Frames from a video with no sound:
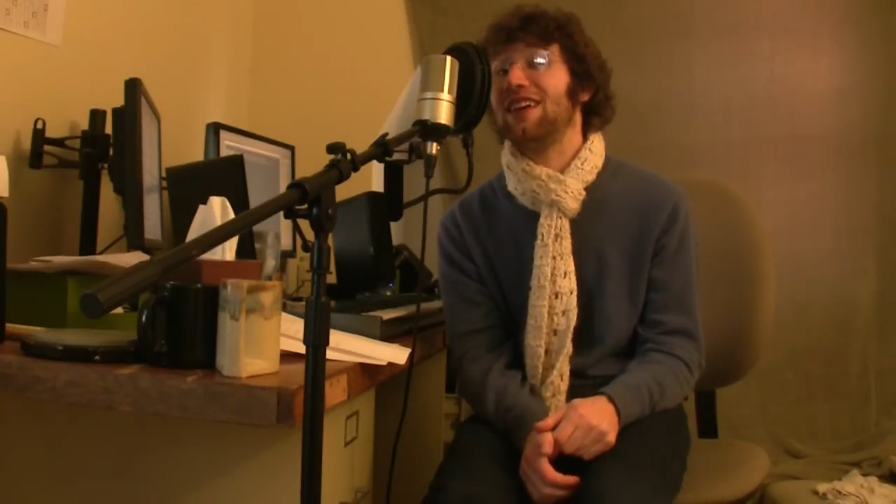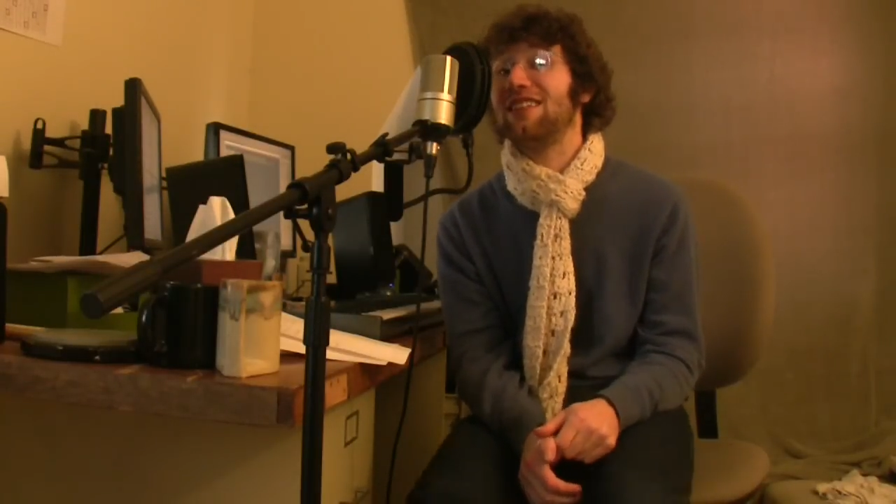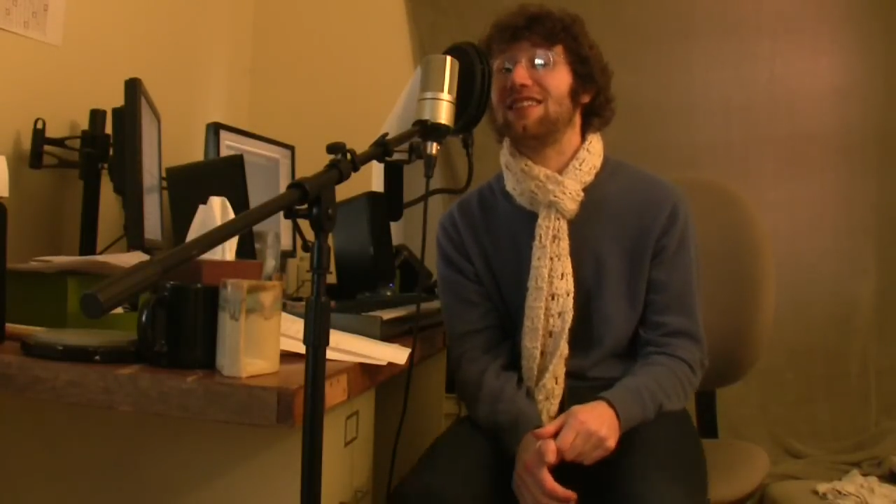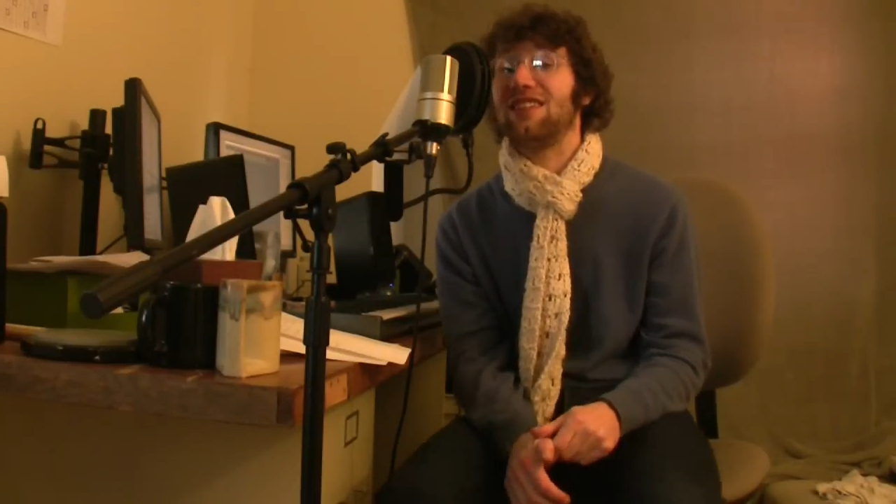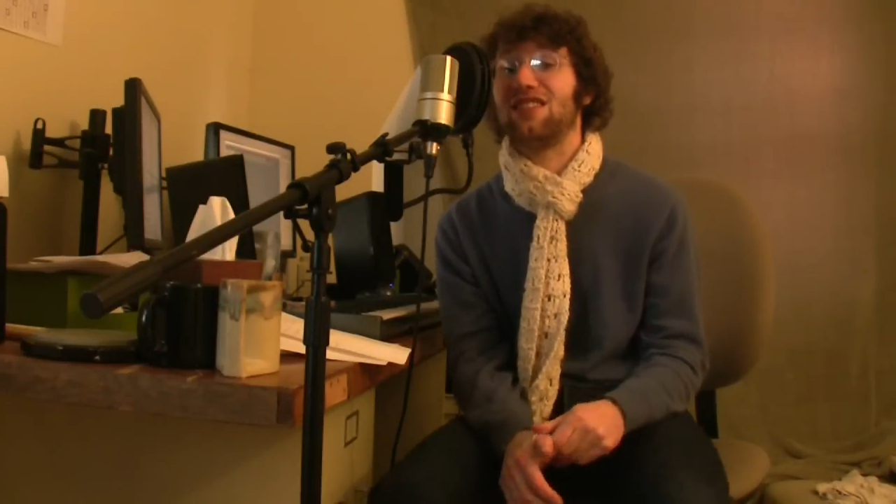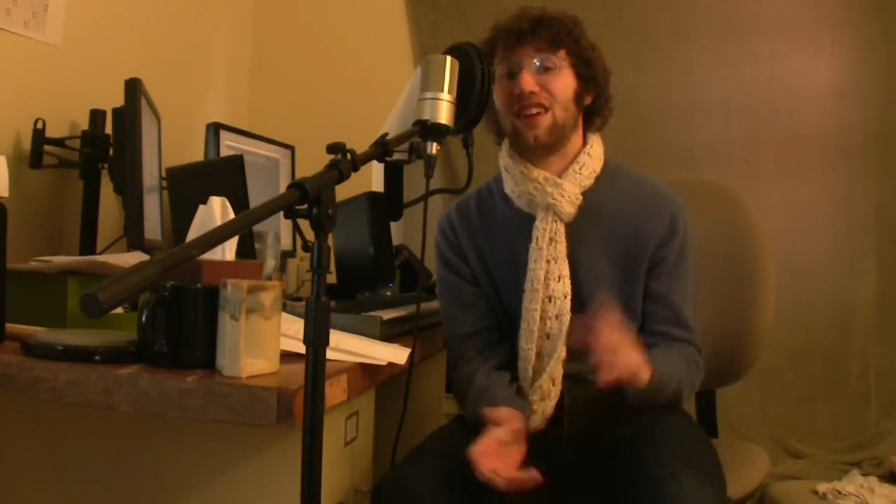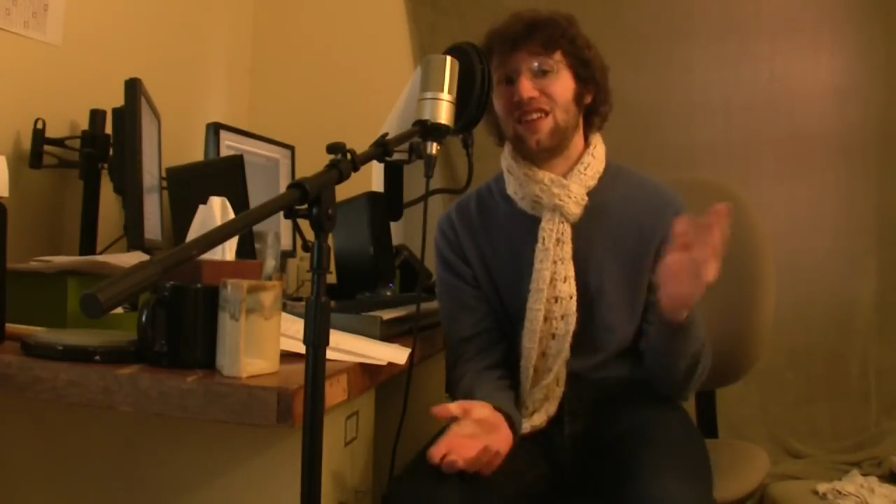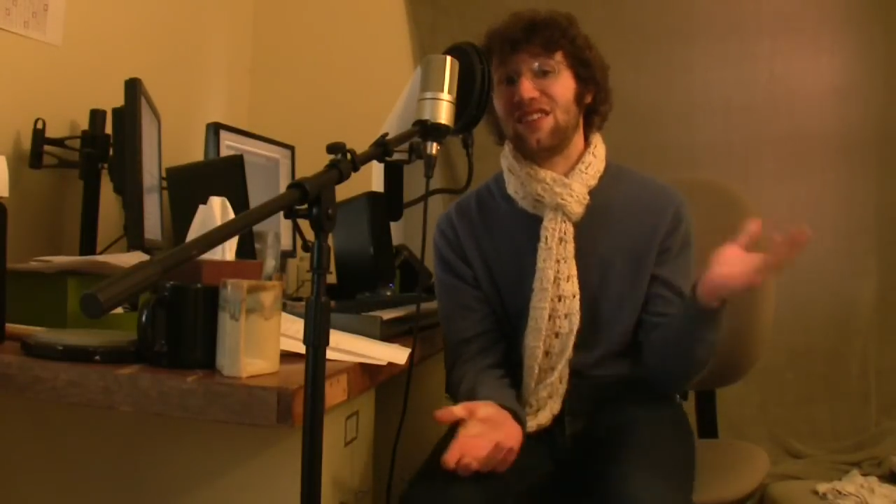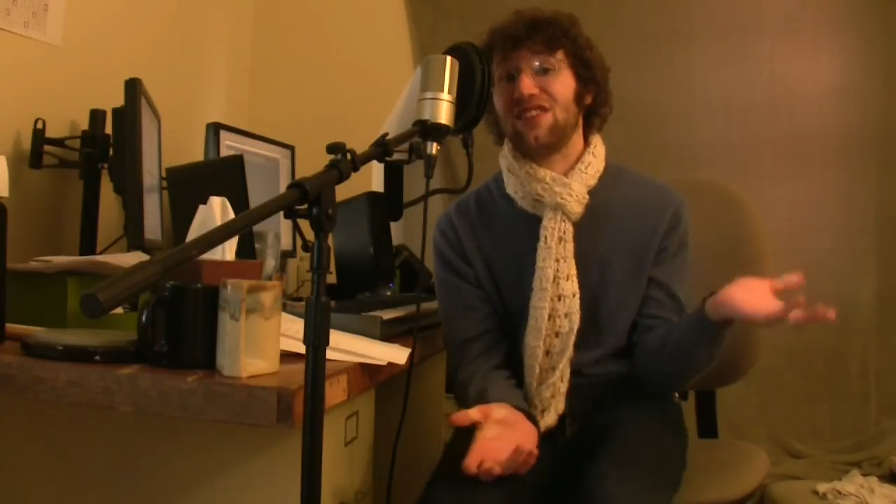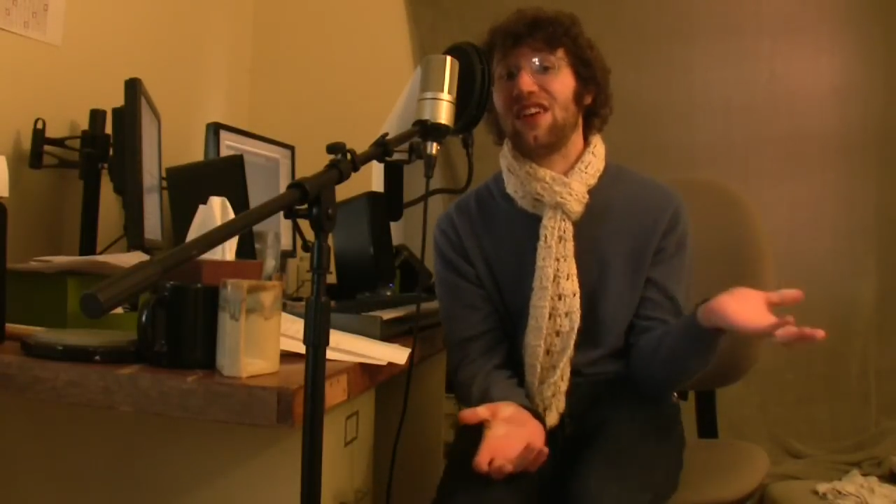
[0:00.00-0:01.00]
such
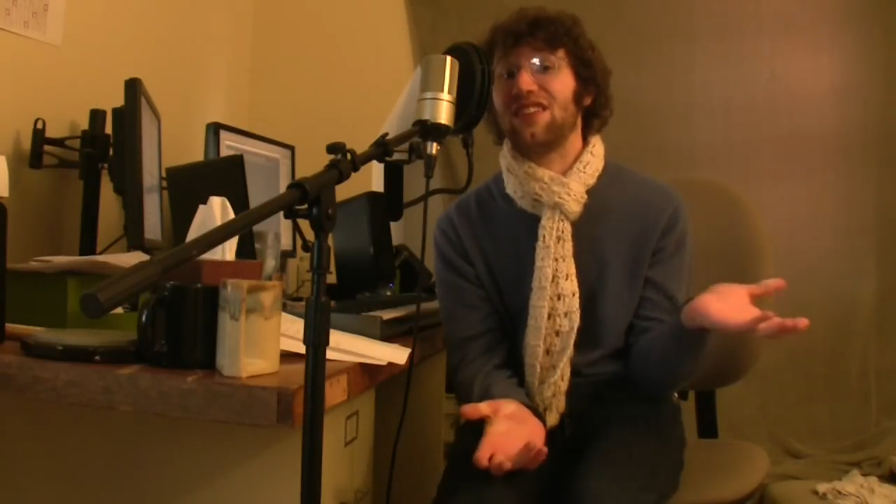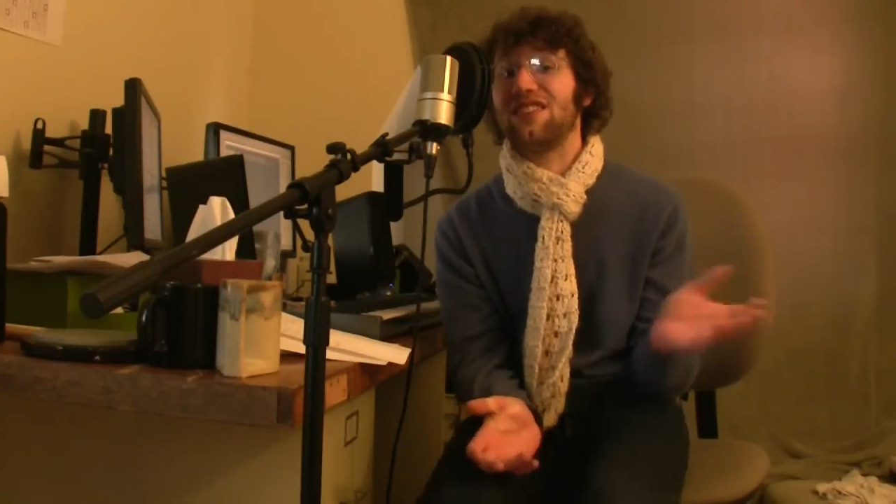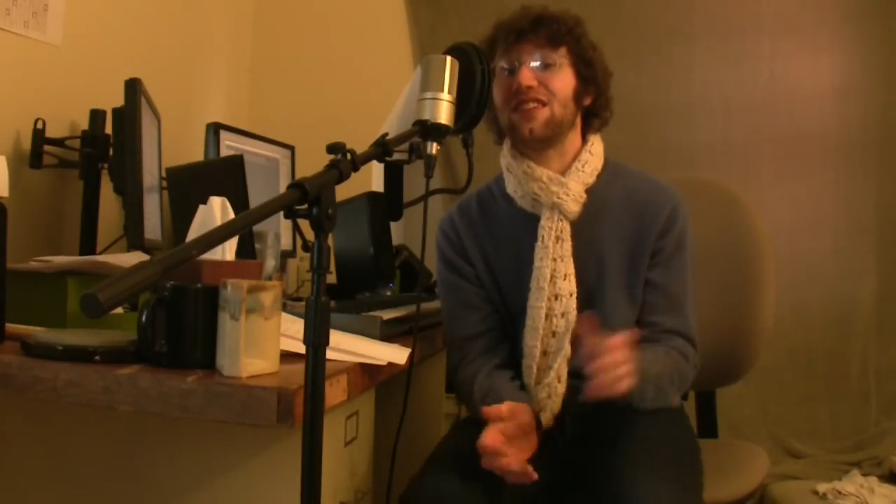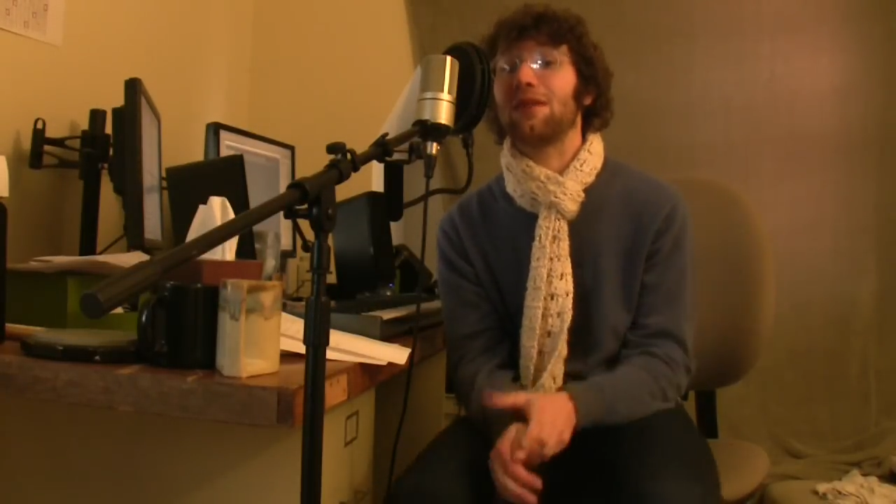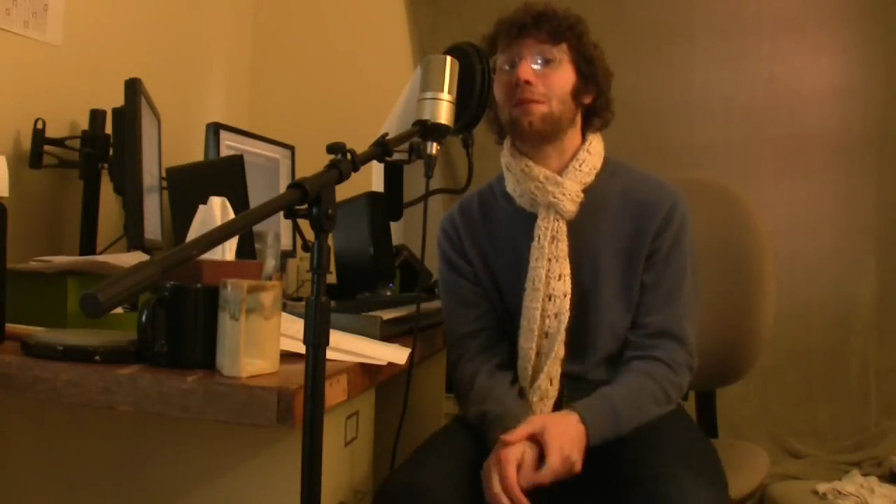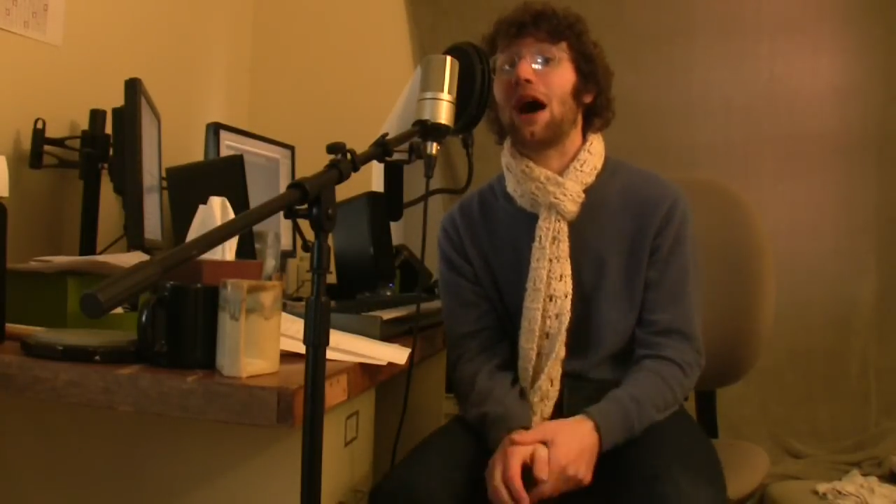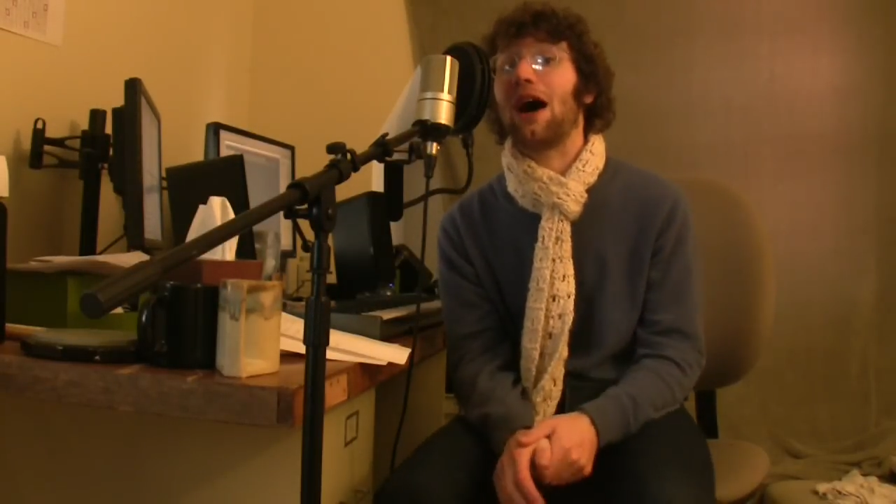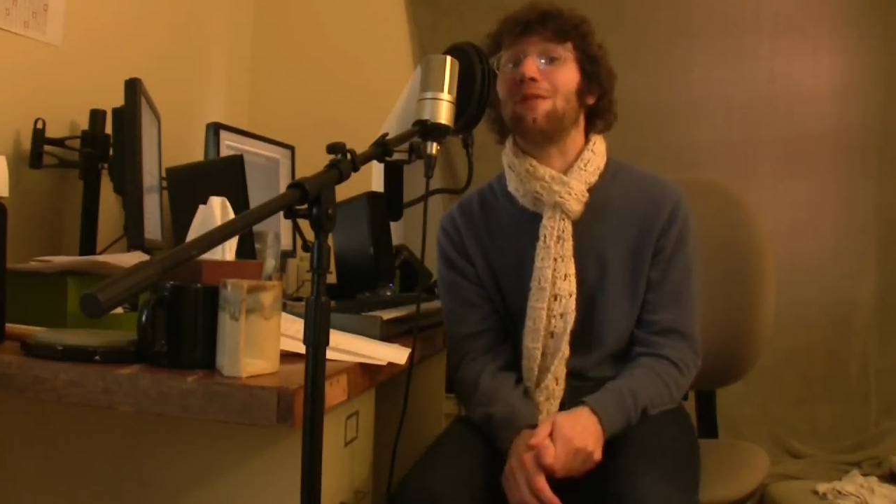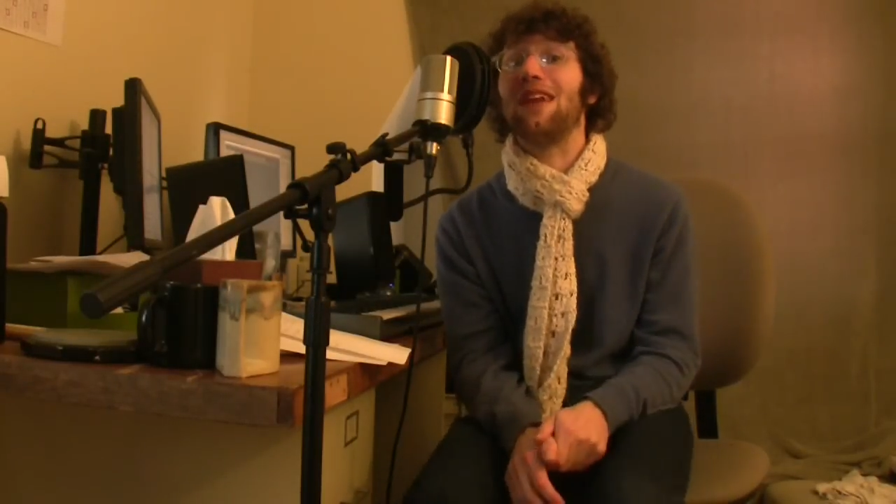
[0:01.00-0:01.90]
as Sing Pop